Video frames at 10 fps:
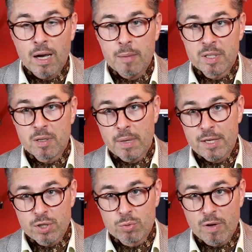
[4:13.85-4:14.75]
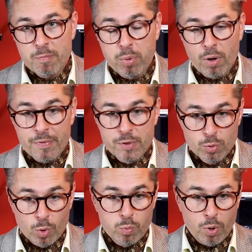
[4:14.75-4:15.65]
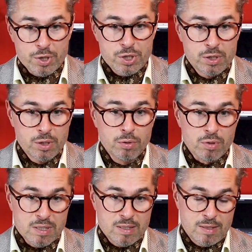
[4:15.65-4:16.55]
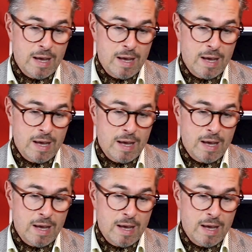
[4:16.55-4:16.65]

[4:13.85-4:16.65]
I mean, imagine you have bought your watch used,